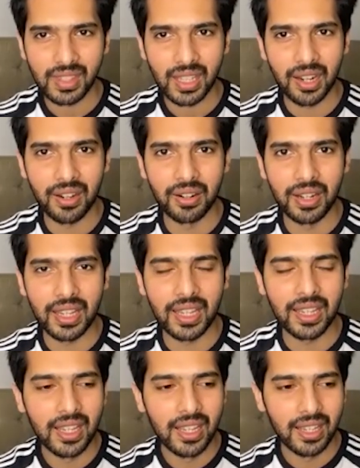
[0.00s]
it
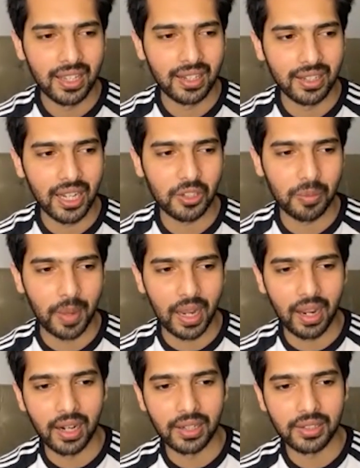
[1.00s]
really uh, touched my
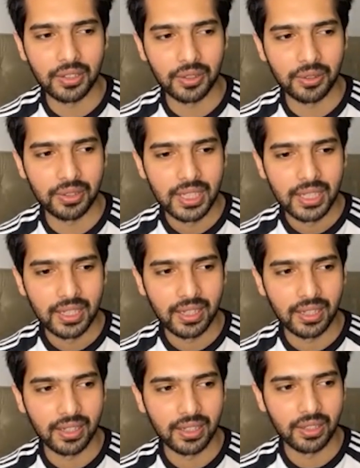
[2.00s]
heart so
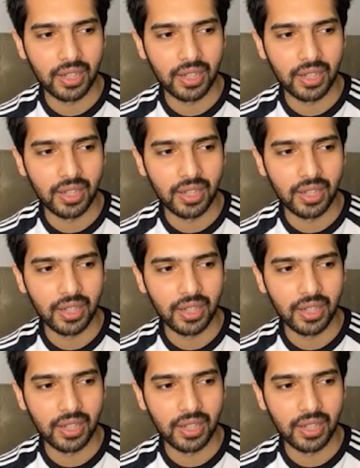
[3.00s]
uh,